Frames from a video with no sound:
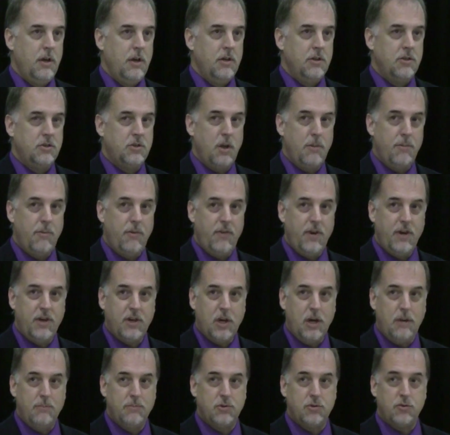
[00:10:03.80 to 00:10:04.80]
Some of it
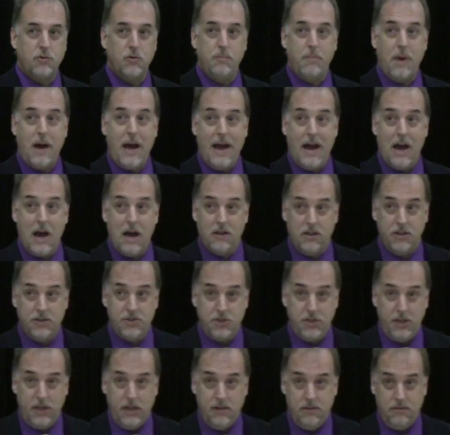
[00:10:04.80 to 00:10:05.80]
comes through
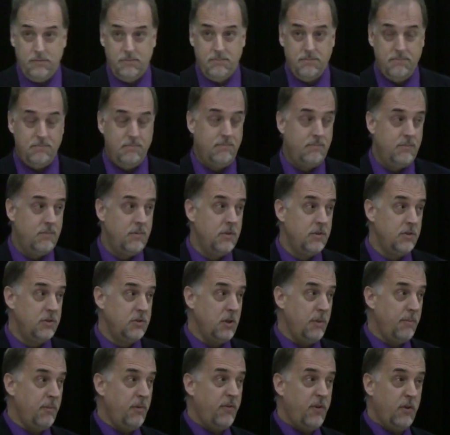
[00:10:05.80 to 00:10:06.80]
biology.
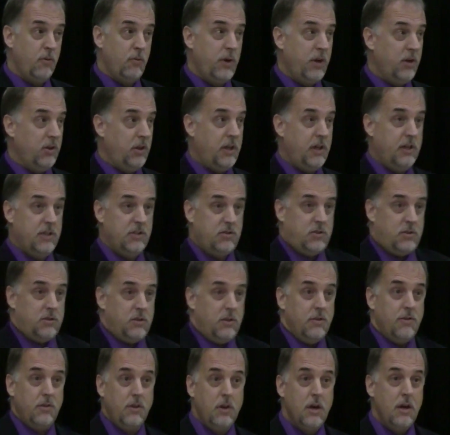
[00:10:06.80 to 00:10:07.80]
Some of it really is
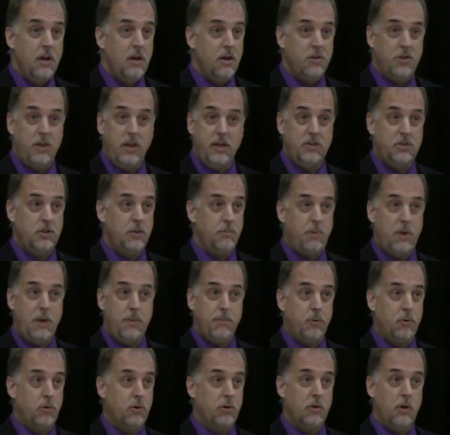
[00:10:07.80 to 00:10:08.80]
things that
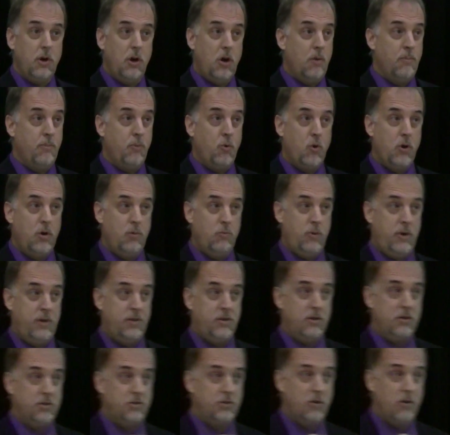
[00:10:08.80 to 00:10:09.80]
people are born with.
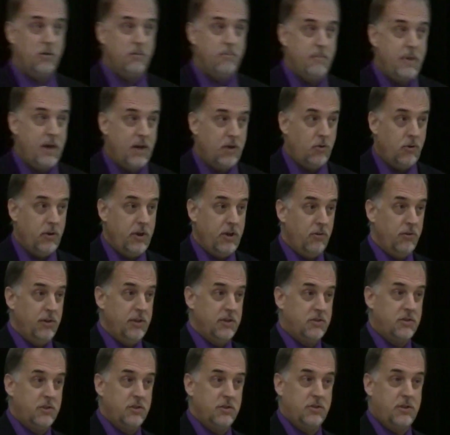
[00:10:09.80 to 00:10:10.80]
There are certain mental
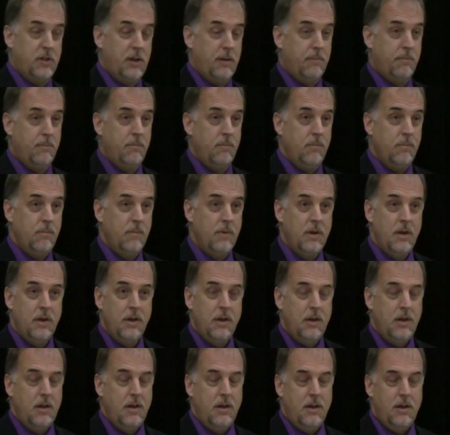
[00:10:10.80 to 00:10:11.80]
illnesses that
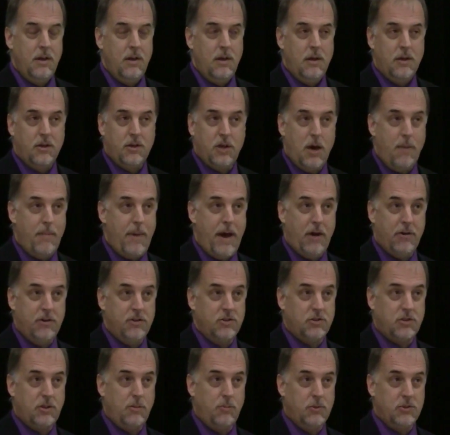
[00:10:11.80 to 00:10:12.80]
come out
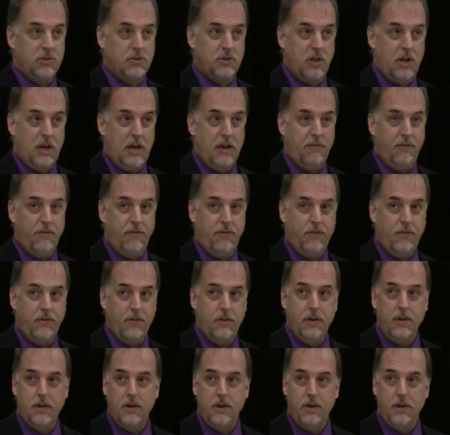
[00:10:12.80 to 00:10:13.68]
in someone's life.